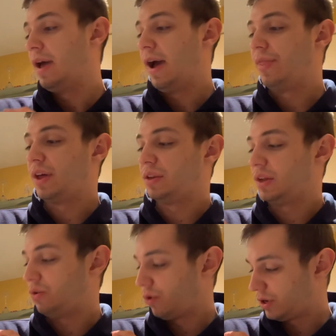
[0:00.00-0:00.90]
And then
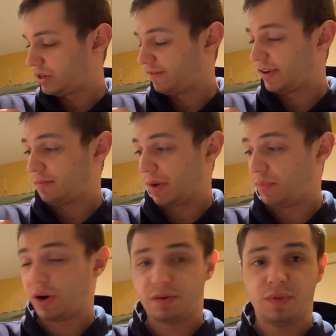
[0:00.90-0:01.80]
in order to find my
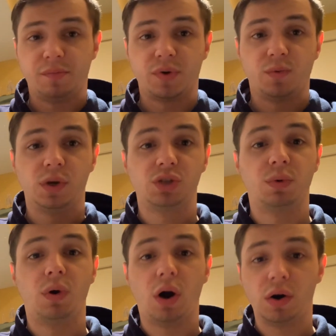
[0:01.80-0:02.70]
bottom number, which
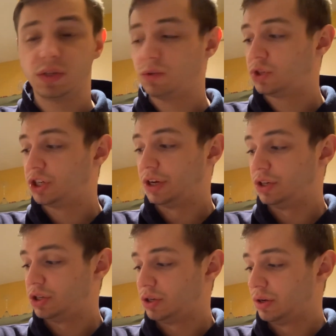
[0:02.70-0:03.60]
will also
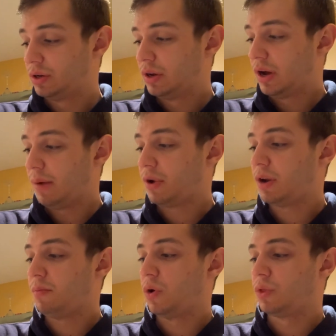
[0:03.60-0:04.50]
change, I'm going to
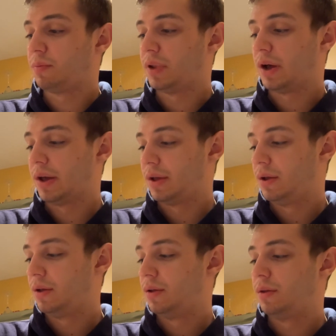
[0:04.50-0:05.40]
multiply
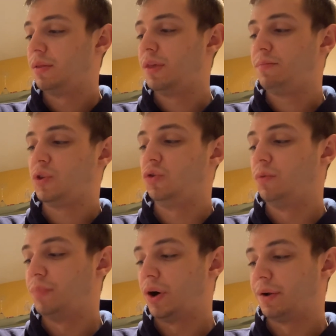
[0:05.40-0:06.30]
the 2
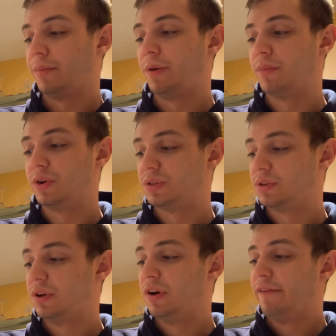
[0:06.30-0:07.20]
bottom numbers.
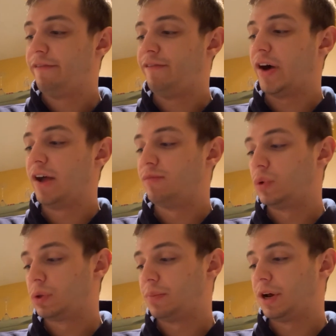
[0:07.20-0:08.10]
5
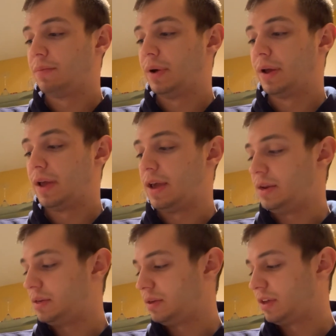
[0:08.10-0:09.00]
multiplied by
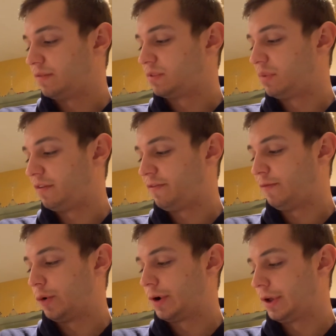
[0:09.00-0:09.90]
8 gives me
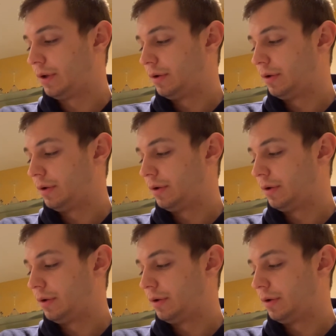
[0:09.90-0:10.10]
40.